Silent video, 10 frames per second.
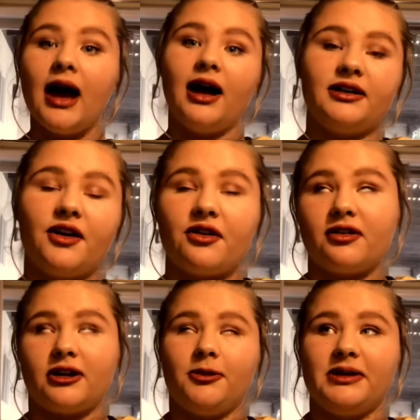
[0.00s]

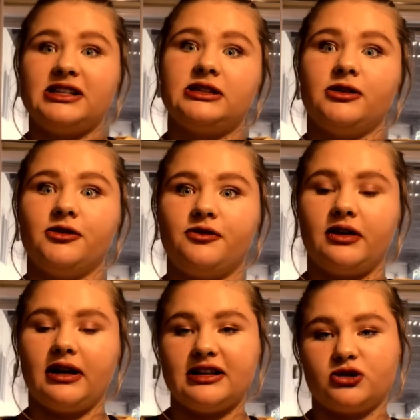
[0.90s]
Another little piece of
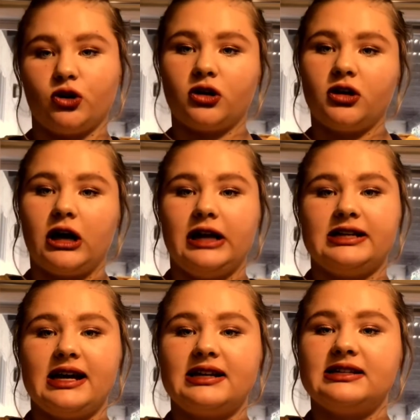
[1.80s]
historical
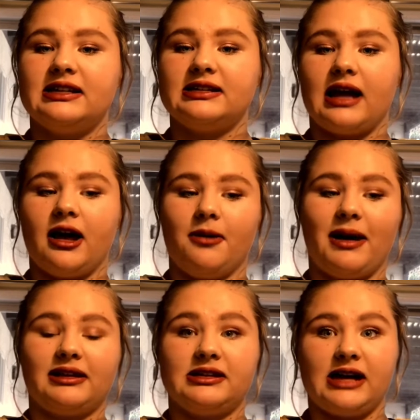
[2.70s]
context is
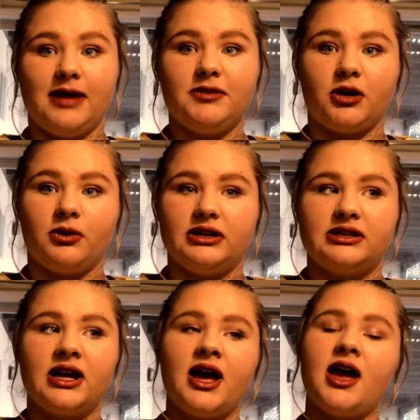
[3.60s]
at the time there
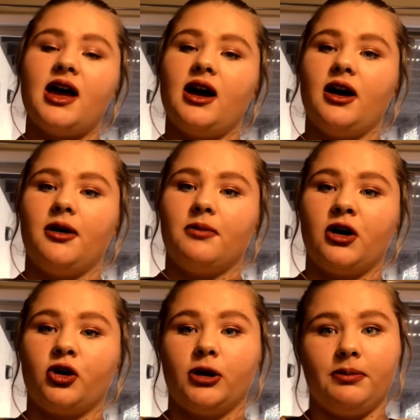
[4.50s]
was
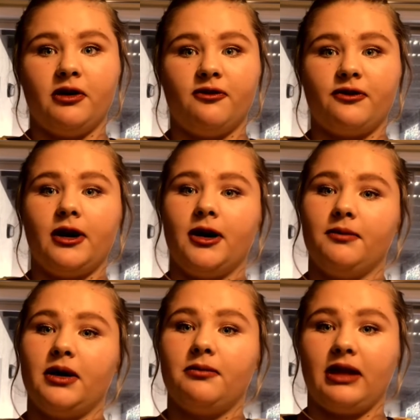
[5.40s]
a group of
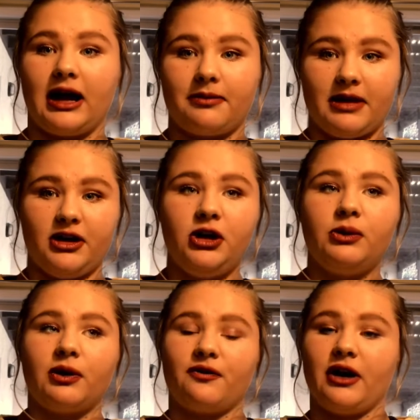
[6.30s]
black men
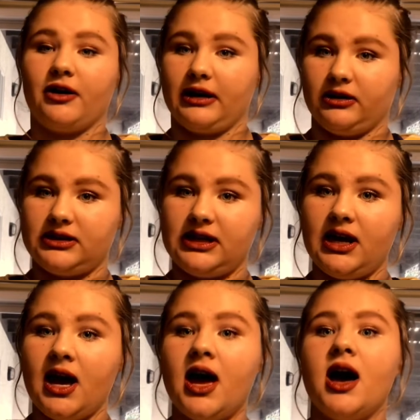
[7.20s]
who were found
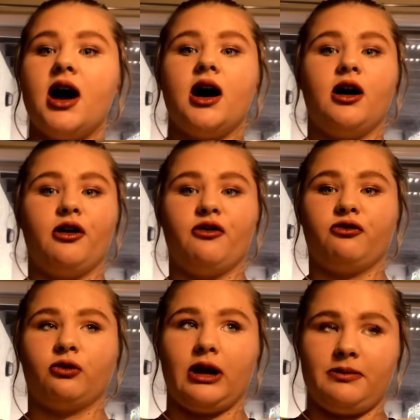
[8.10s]
guilty
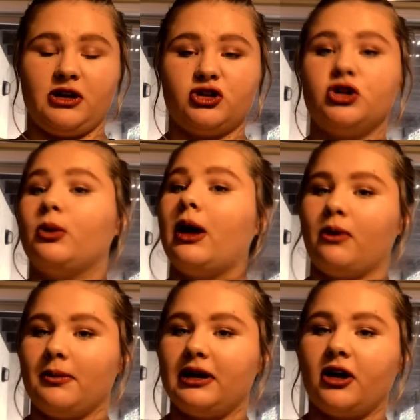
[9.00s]
of raping two white
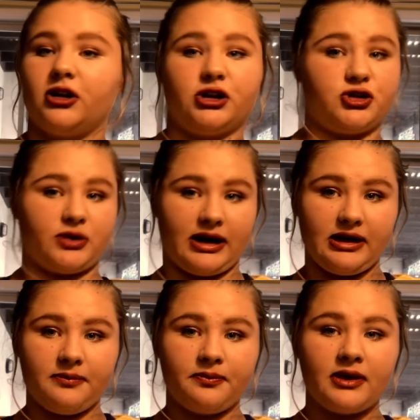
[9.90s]
women on a
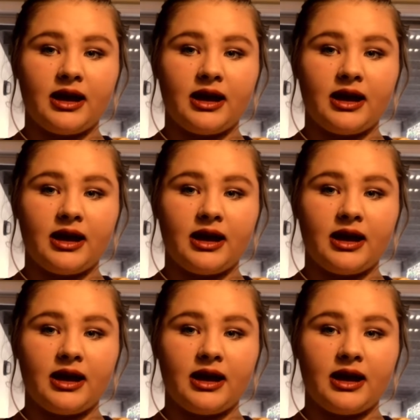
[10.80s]
train,